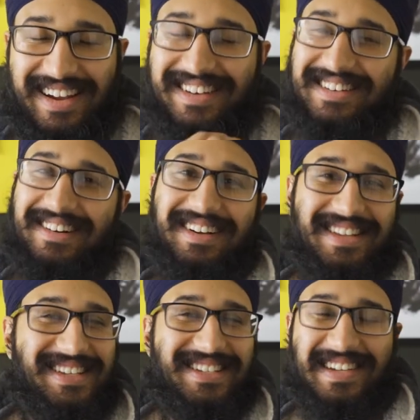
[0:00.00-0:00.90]
and oh,
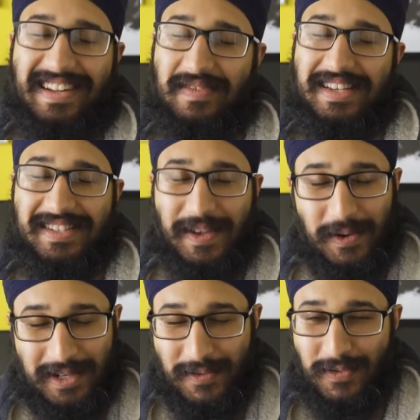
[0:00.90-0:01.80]
this is gonna be so
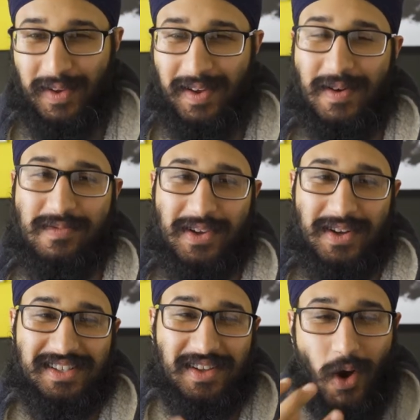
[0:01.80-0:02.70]
difficult
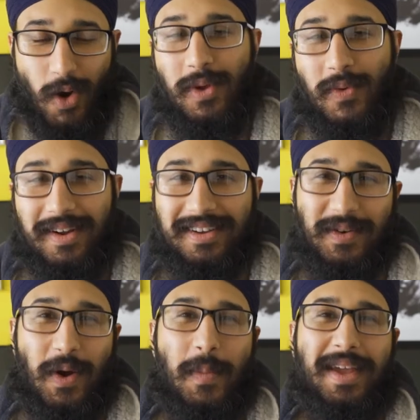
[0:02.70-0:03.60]
because Obi-Wan
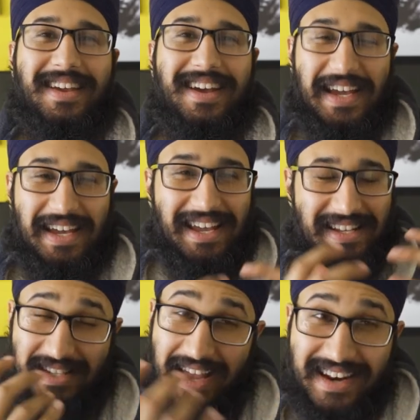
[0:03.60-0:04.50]
Kenobi
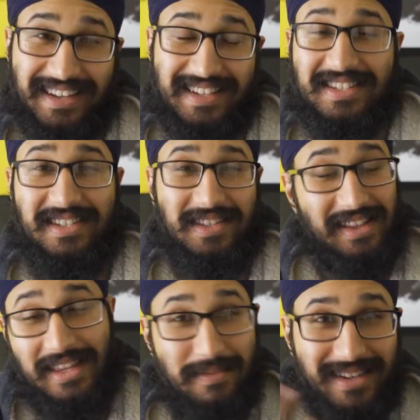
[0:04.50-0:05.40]
is ended the, the
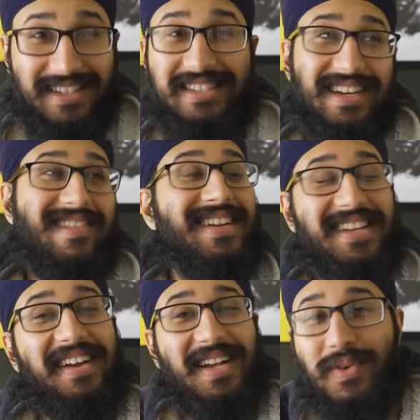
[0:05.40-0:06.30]
limited series,
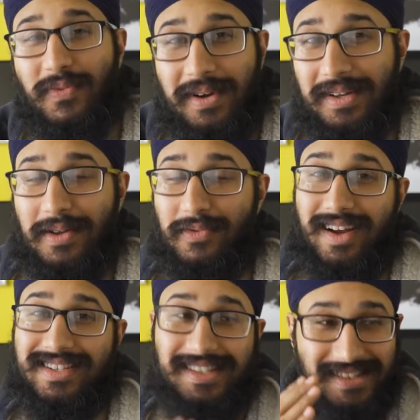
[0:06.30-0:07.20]
I guess we'll find out if it
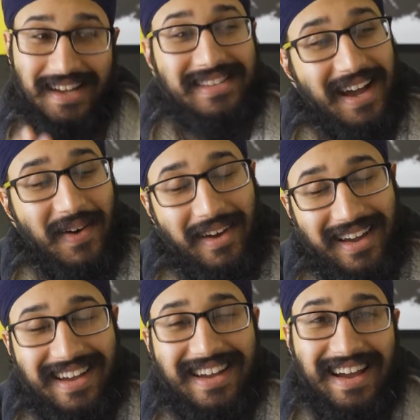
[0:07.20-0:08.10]
actually stays that
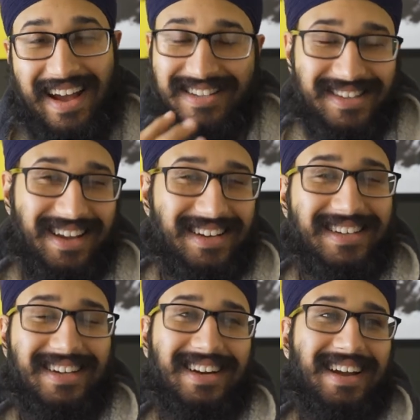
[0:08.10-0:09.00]
way, has
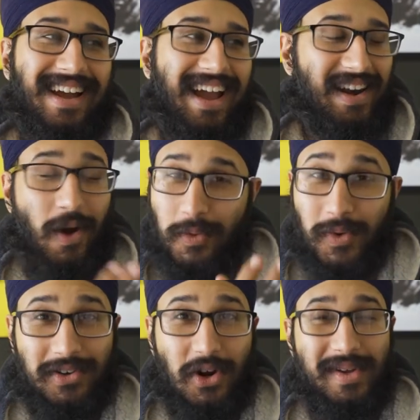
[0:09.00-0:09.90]
ended, and
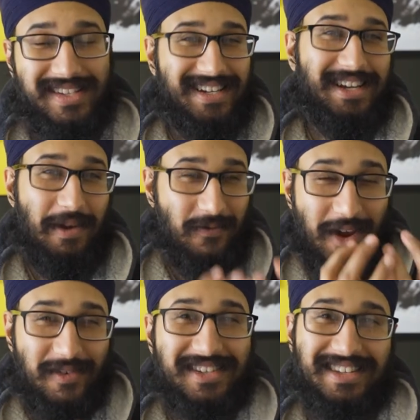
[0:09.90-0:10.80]
Obi-Wan Kenobi is actually my
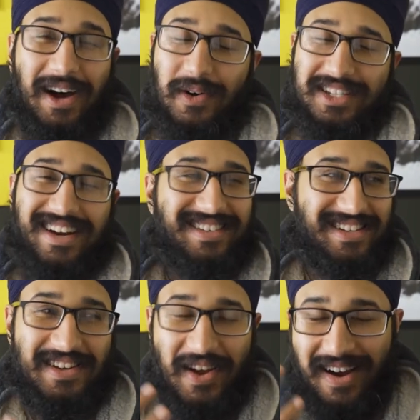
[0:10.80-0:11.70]
favorite Star Wars character.
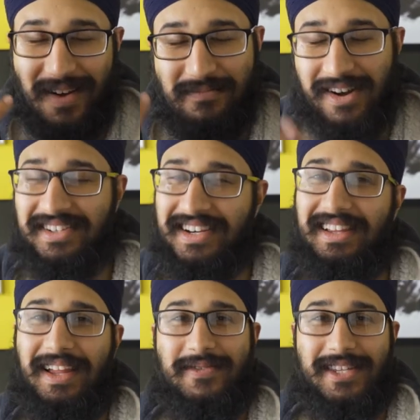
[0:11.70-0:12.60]
You know how much I
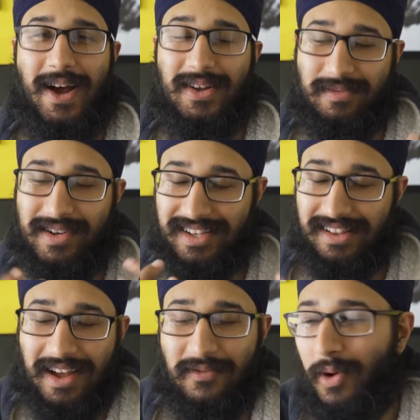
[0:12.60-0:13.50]
love Star Wars, how much I
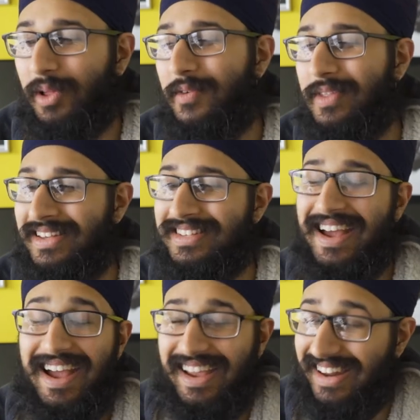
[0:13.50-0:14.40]
love all of this,
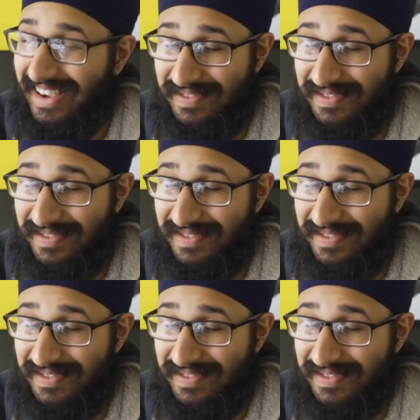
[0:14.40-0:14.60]
and I'm